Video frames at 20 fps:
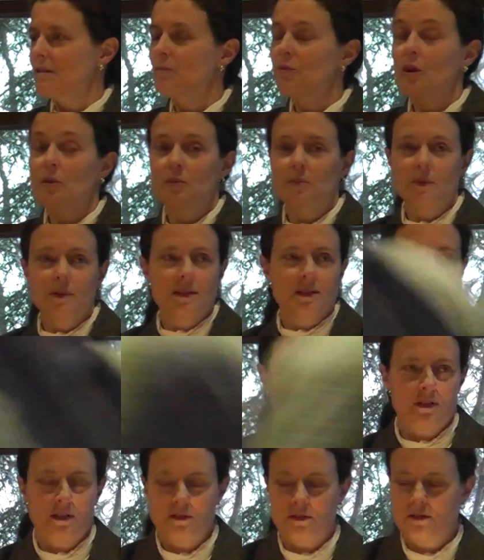and probably
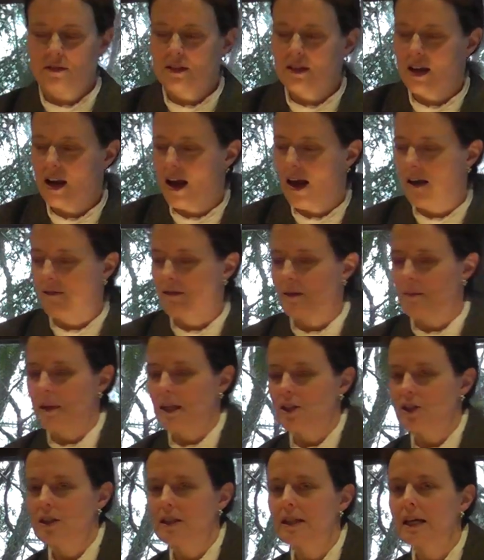several others that I haven't
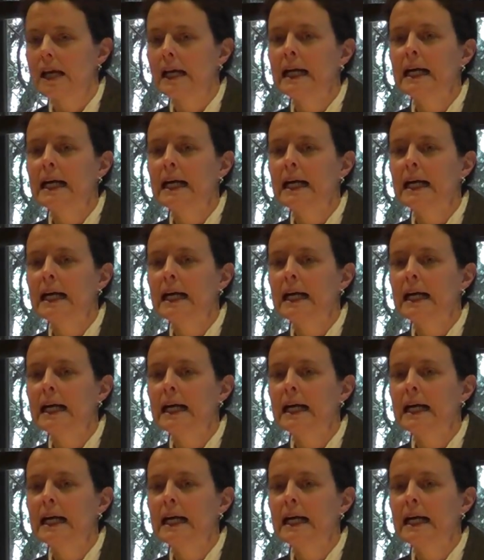mentioned.